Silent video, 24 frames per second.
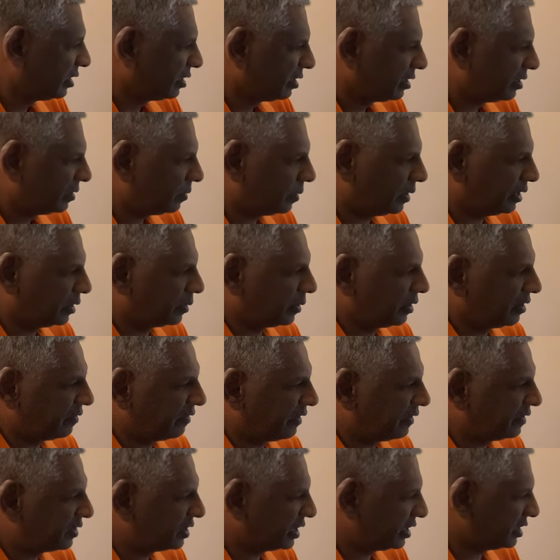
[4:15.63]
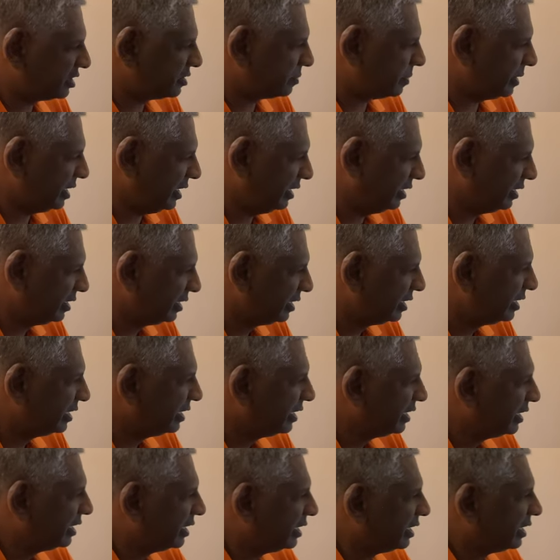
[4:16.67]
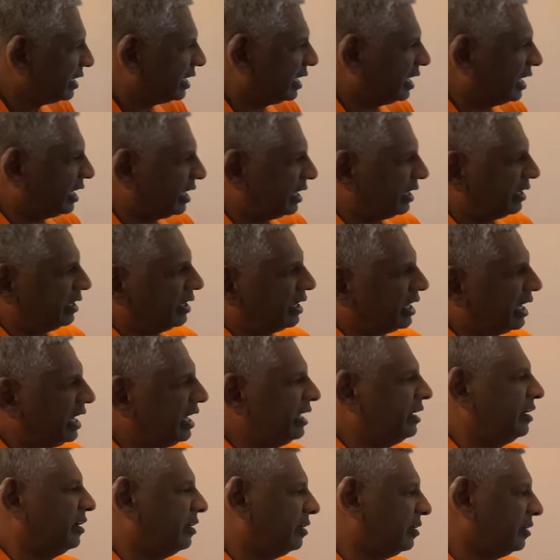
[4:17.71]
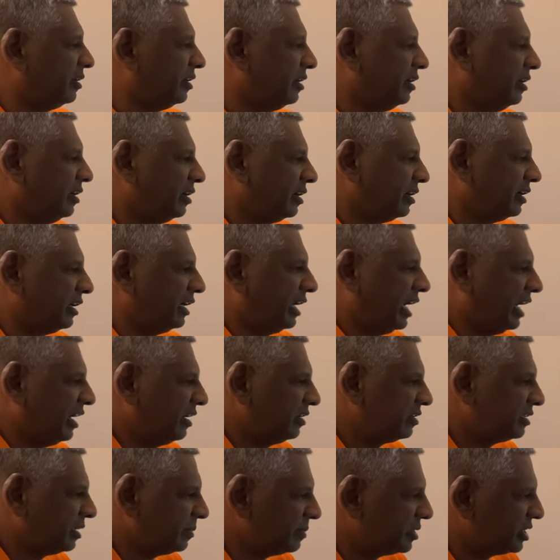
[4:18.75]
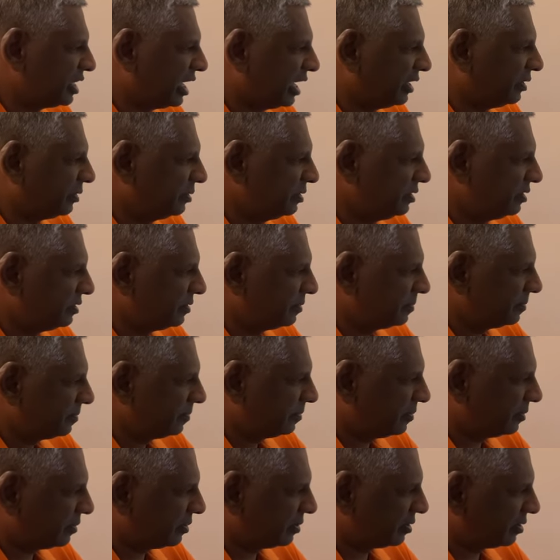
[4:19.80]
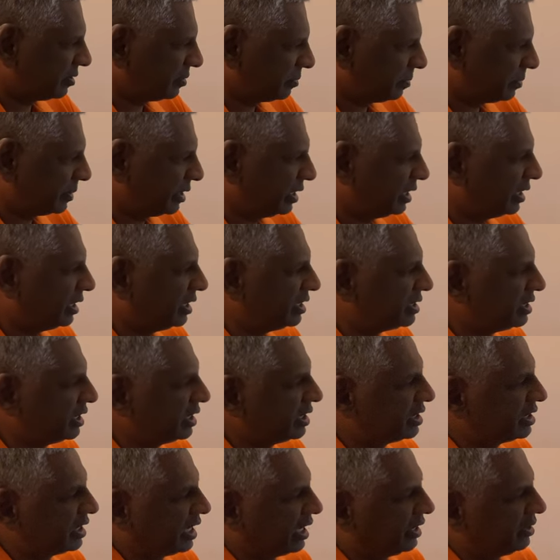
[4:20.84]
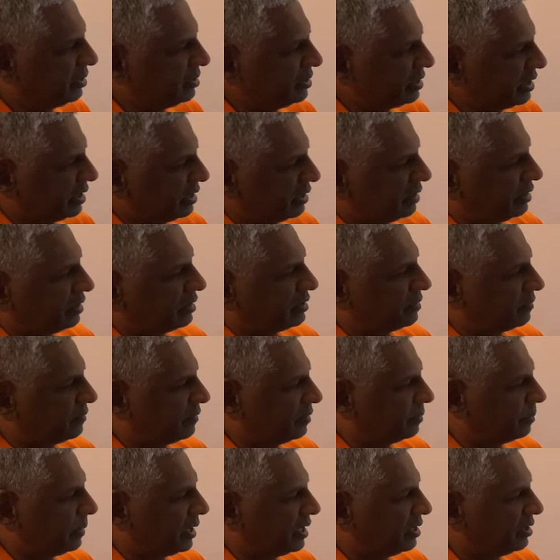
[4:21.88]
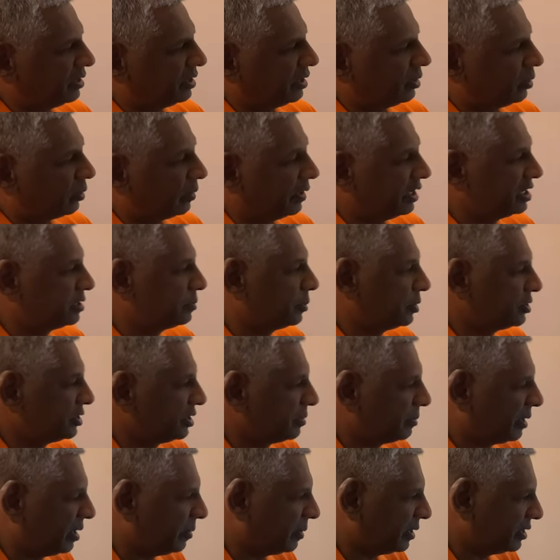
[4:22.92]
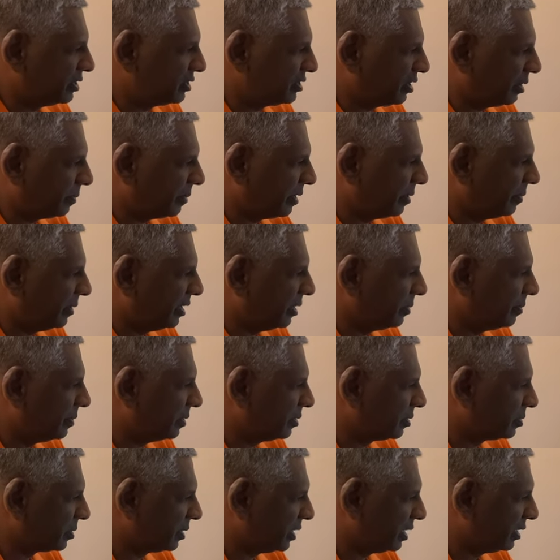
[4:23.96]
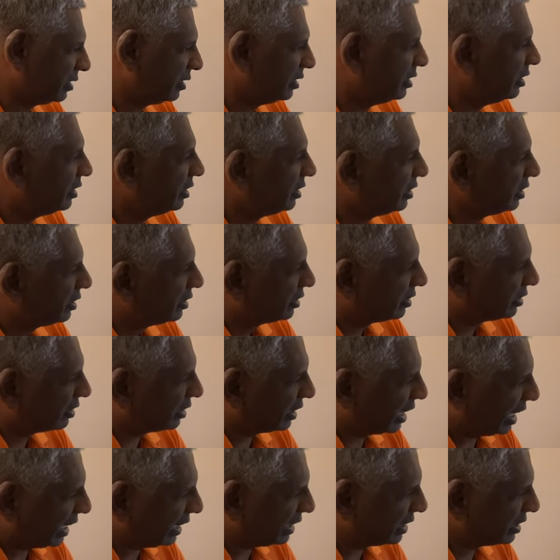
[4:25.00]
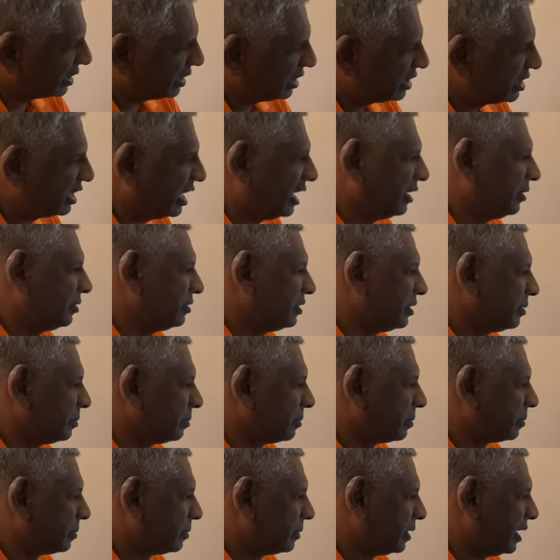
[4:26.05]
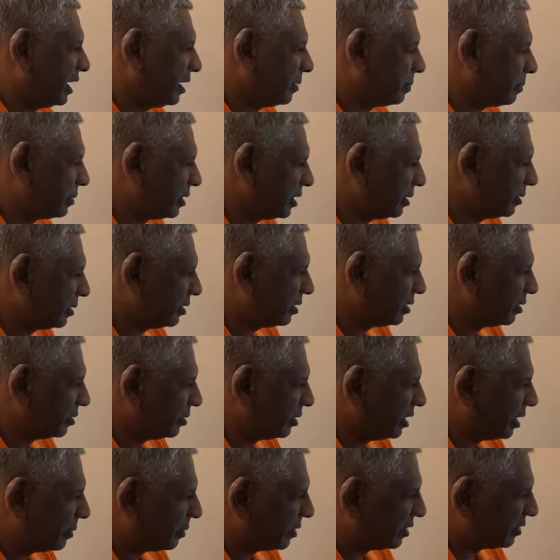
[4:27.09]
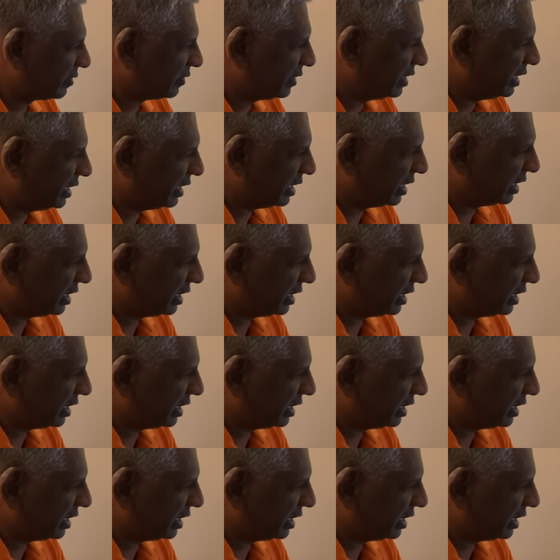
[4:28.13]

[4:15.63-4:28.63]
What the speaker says: 125 shutter speed, and again, it had some shadows, pretty distinct shadows, and this by overexposing by one stop, I may be able to lighten the shadow and get pretty good amount of detail